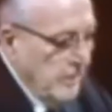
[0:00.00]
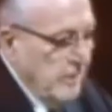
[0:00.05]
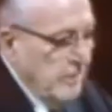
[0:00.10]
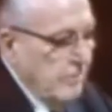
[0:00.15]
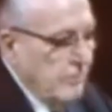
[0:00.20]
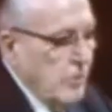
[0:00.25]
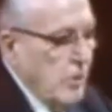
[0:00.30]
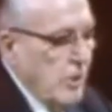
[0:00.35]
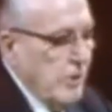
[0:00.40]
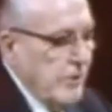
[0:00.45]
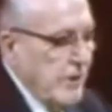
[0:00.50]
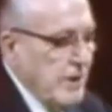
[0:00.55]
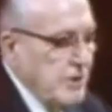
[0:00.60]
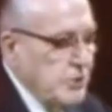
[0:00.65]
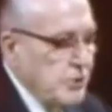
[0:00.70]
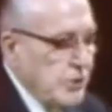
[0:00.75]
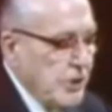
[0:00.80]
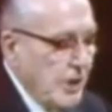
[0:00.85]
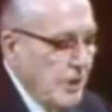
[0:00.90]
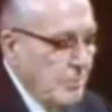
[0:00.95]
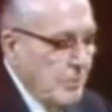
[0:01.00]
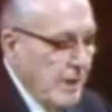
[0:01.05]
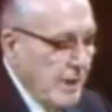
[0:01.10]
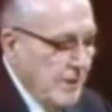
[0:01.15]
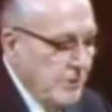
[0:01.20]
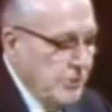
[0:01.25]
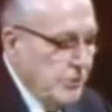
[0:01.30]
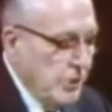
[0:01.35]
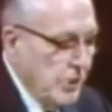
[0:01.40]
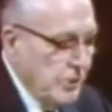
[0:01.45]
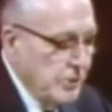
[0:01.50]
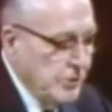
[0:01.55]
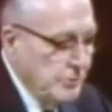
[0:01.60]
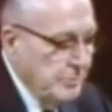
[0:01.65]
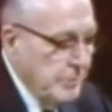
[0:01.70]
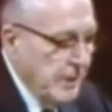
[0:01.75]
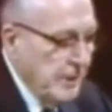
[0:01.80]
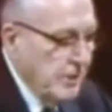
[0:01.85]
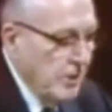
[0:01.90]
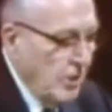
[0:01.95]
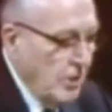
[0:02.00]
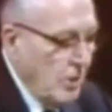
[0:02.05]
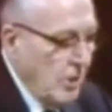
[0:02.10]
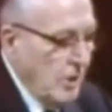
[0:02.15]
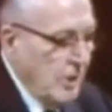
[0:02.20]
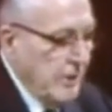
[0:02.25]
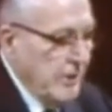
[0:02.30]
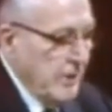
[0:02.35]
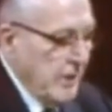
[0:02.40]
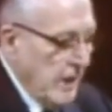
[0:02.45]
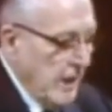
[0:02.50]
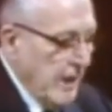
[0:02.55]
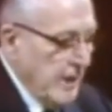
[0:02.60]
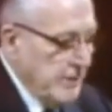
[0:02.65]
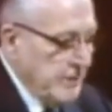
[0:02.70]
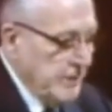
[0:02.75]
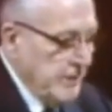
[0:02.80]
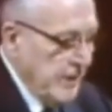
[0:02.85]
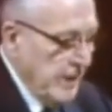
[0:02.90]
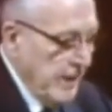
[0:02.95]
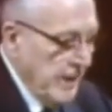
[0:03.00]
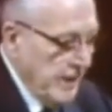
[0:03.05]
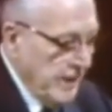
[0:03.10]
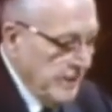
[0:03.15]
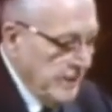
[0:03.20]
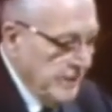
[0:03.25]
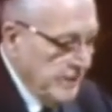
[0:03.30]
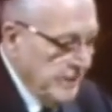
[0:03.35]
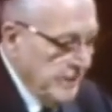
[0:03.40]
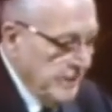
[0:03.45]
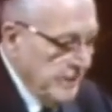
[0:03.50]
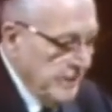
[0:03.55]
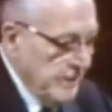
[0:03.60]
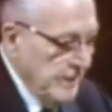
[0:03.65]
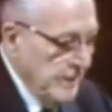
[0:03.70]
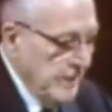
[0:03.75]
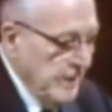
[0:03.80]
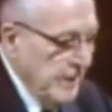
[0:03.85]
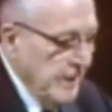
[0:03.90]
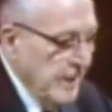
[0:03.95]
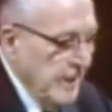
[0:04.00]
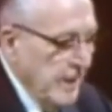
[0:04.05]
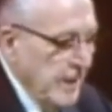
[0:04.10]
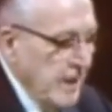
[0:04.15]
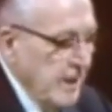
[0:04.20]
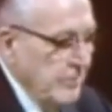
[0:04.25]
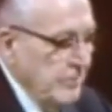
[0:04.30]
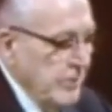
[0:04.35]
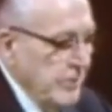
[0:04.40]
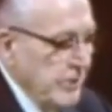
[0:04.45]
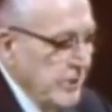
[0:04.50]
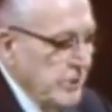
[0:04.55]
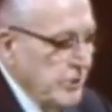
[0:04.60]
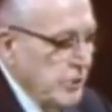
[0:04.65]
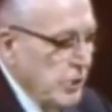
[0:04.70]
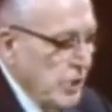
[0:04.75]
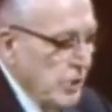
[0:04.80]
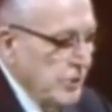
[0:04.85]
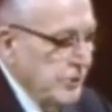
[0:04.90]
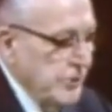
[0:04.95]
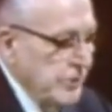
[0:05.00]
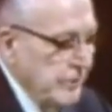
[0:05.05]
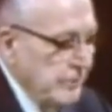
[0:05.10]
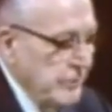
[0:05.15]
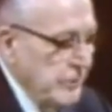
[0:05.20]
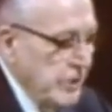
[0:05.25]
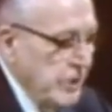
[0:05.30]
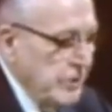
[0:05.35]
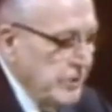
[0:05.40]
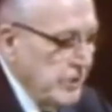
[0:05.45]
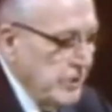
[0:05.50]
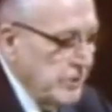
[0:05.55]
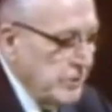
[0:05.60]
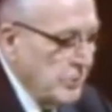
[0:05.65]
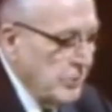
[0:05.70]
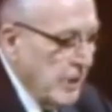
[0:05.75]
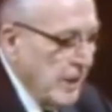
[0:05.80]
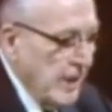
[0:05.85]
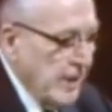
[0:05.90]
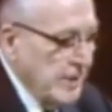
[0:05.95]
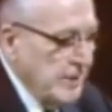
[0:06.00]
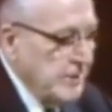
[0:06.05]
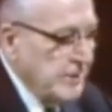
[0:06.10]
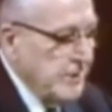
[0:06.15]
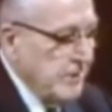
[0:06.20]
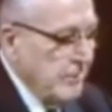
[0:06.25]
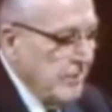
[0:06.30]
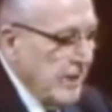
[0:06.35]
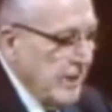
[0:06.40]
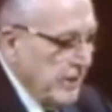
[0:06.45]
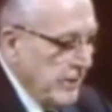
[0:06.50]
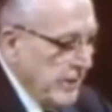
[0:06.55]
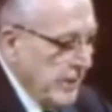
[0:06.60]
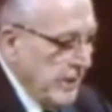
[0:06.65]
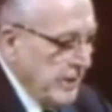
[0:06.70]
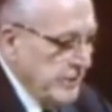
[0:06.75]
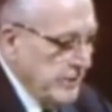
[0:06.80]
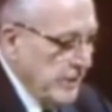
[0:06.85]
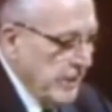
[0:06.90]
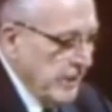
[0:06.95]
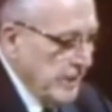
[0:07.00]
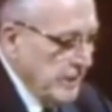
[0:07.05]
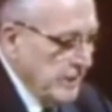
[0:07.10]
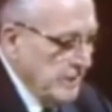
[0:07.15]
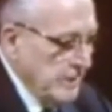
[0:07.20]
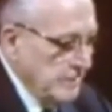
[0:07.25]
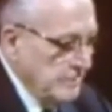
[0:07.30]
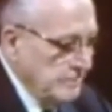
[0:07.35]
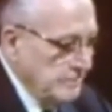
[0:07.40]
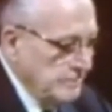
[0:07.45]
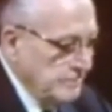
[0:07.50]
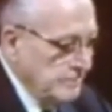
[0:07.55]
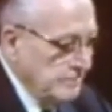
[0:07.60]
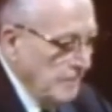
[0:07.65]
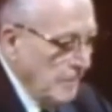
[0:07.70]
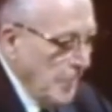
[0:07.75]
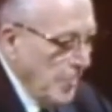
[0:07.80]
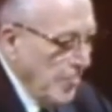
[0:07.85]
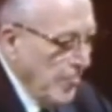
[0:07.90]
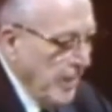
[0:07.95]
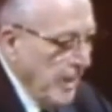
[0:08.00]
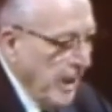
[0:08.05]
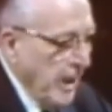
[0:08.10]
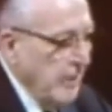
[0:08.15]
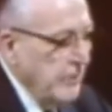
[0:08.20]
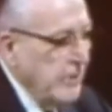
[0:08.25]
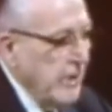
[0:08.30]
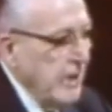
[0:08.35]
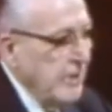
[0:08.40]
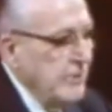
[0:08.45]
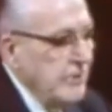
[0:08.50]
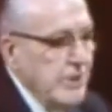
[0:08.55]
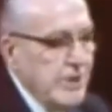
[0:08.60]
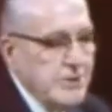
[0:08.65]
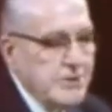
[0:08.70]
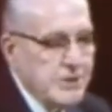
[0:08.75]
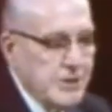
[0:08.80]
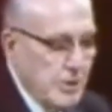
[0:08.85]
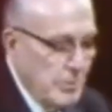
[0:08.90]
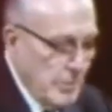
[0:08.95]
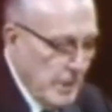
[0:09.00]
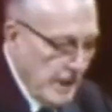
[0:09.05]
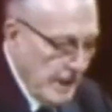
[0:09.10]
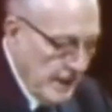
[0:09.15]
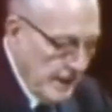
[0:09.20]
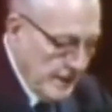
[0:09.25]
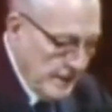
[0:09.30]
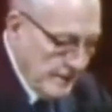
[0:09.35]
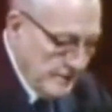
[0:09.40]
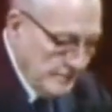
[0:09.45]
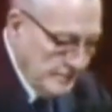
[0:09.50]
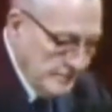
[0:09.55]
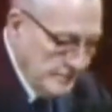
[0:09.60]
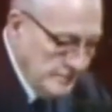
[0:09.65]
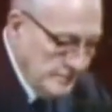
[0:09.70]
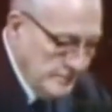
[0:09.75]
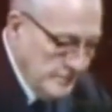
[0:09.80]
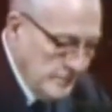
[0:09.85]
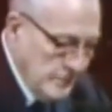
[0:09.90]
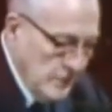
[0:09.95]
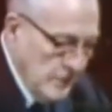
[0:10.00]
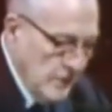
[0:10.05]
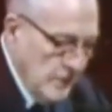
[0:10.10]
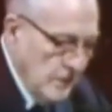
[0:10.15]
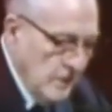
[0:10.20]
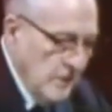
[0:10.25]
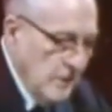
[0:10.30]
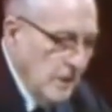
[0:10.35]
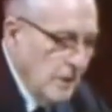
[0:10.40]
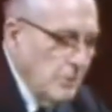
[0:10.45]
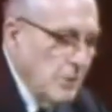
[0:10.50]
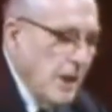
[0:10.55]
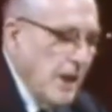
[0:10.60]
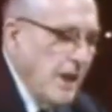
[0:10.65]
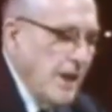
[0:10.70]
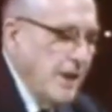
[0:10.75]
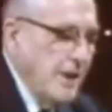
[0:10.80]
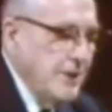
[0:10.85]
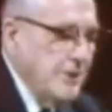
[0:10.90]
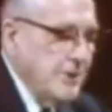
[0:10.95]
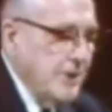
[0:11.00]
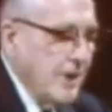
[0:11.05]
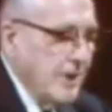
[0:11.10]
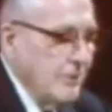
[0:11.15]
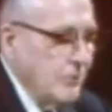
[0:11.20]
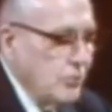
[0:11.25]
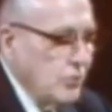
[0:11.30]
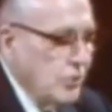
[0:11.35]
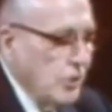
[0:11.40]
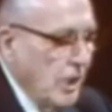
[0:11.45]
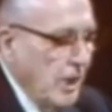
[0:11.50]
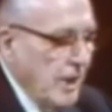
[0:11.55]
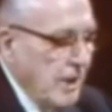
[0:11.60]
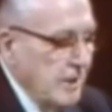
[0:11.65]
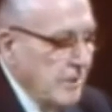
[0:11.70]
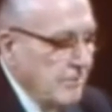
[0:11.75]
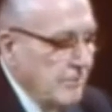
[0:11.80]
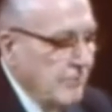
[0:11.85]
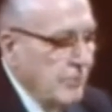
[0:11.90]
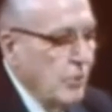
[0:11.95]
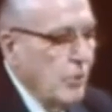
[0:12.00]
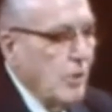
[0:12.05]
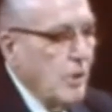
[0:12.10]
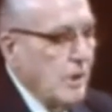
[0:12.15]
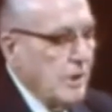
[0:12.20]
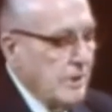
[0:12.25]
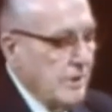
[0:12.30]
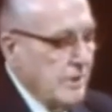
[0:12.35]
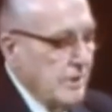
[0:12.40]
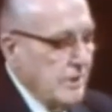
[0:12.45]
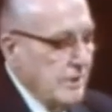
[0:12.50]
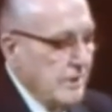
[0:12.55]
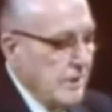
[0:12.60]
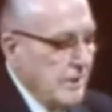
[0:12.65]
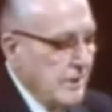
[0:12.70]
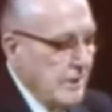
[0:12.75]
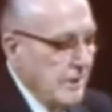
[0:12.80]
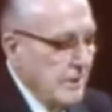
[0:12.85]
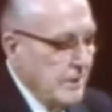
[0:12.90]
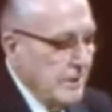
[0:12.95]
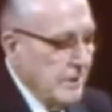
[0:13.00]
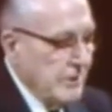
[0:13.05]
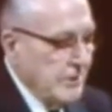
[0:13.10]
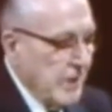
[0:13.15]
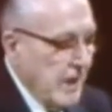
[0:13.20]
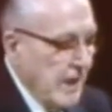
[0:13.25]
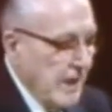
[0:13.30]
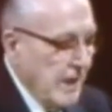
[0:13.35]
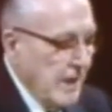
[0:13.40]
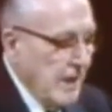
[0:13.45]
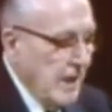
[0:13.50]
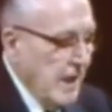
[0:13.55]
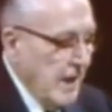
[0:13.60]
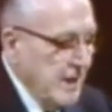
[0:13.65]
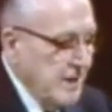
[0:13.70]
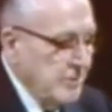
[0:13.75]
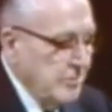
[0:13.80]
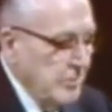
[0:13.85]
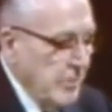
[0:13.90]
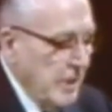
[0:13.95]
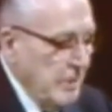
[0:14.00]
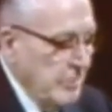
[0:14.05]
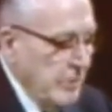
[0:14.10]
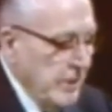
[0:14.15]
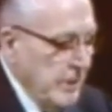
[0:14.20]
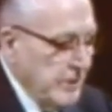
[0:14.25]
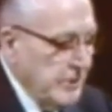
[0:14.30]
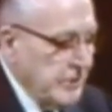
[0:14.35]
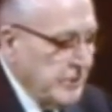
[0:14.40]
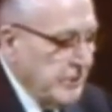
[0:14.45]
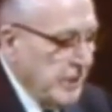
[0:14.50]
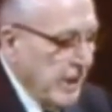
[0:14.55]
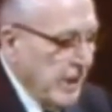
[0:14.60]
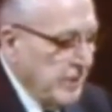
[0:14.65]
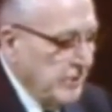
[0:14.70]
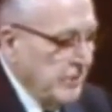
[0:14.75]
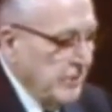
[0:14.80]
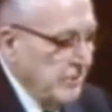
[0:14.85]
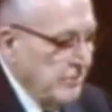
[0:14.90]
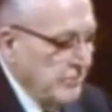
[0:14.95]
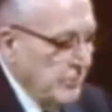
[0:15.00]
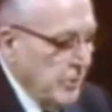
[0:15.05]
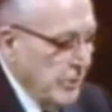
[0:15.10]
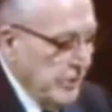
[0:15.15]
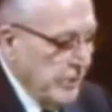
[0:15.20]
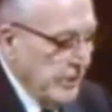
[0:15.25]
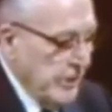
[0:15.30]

For thus shall my church be called in the last days even the church of Jesus Christ of Latter day Saints. And then this command Arise and shine forth, that thy light may be a standard for the